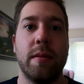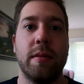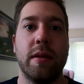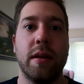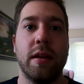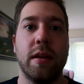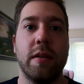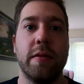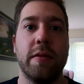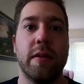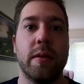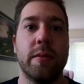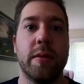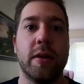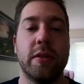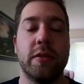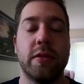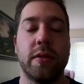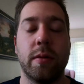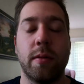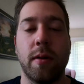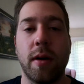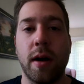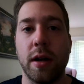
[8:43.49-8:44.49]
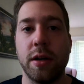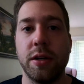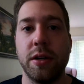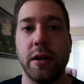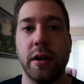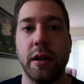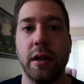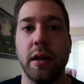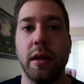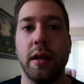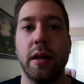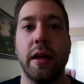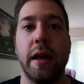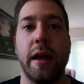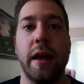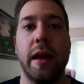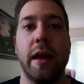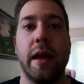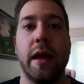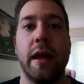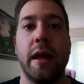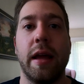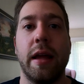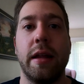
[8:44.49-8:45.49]
Thank you very much for watching,
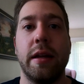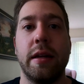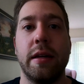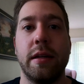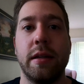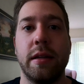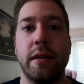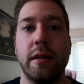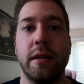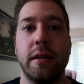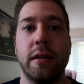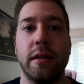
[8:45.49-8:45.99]
and